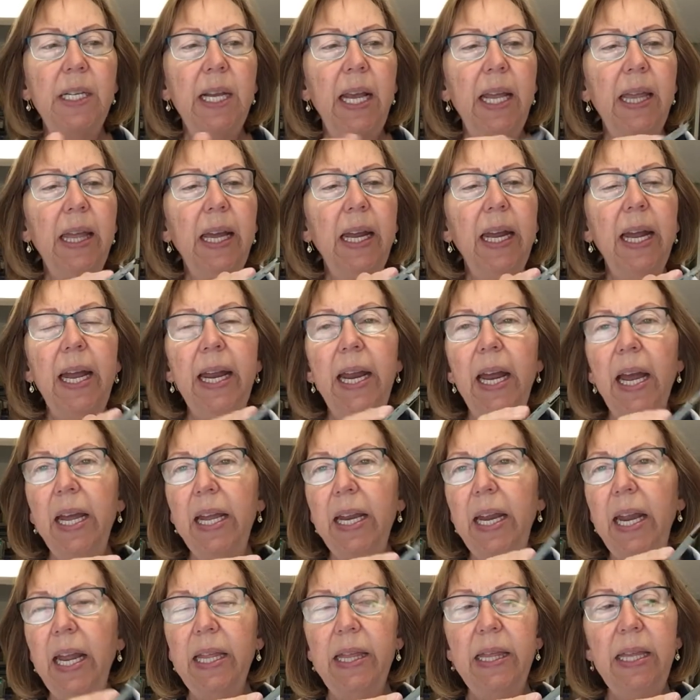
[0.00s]
I think I
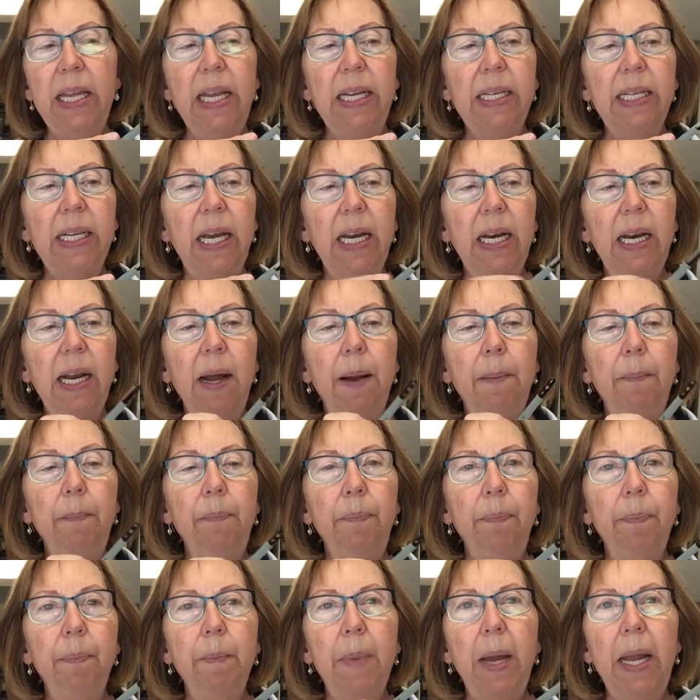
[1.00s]
get these at
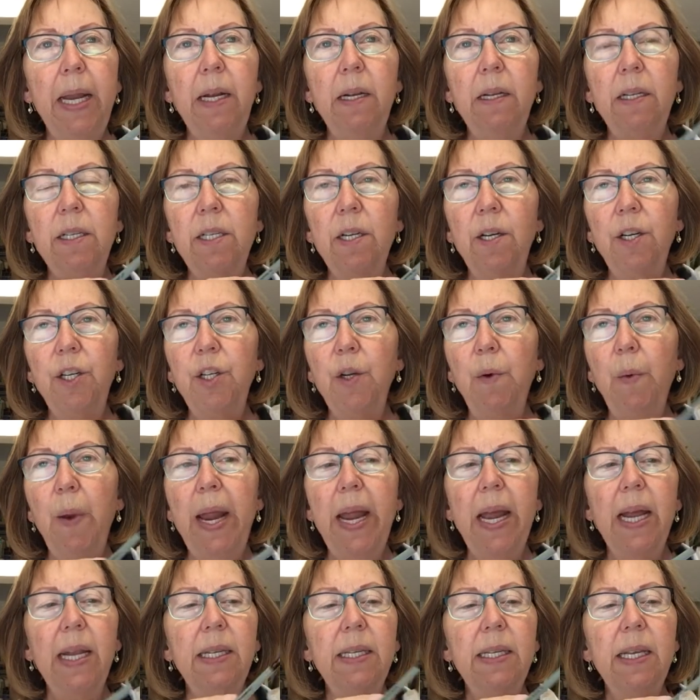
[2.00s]
Michael's or
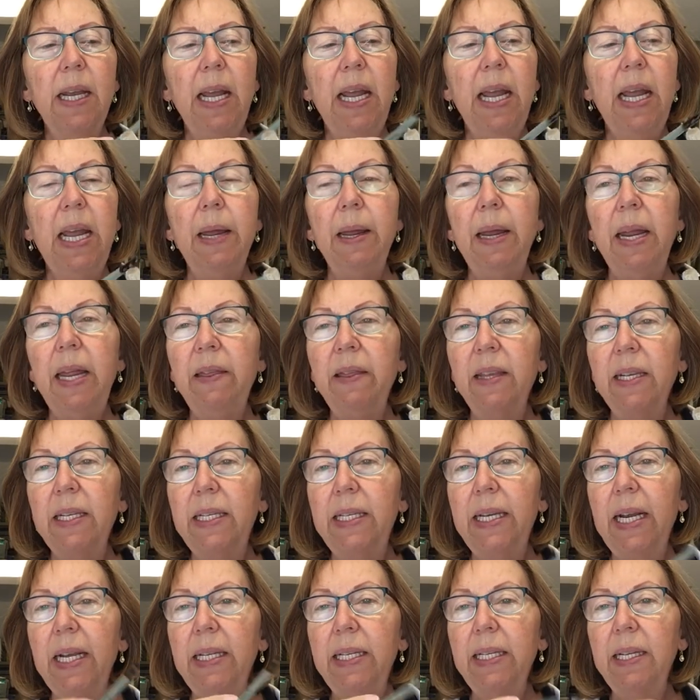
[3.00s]
Joann's in the
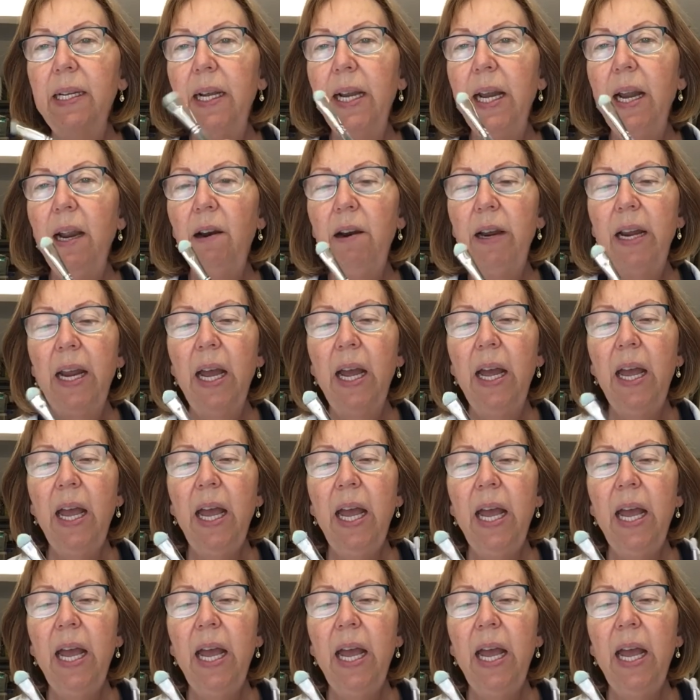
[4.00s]
stencil area.